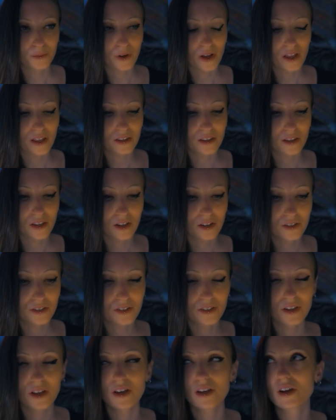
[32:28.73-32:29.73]
and thus
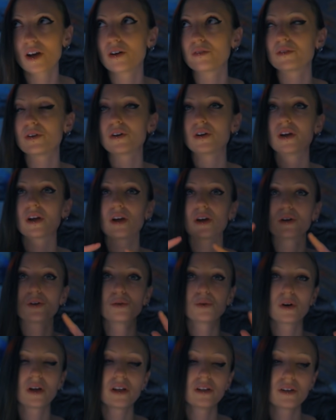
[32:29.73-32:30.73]
they cover a
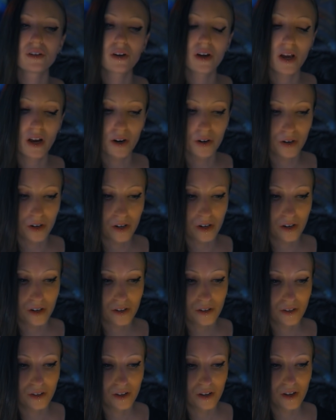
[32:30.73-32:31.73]
greater area
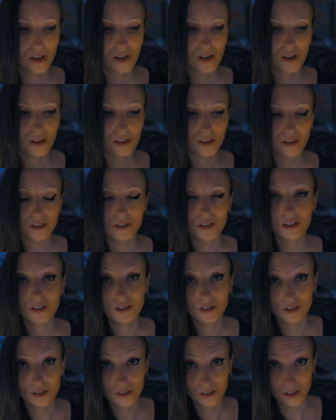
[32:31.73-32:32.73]
than the
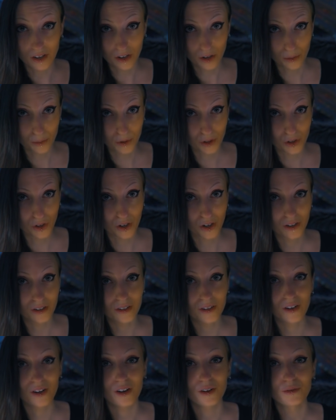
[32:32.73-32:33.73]
diameter
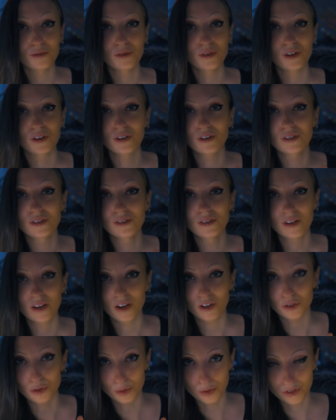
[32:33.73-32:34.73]
of their
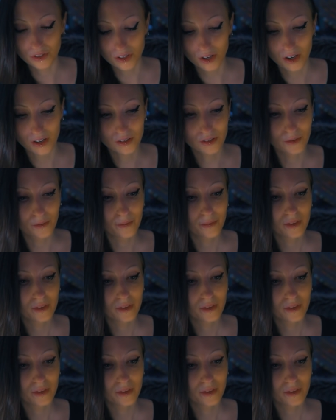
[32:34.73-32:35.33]
actual size.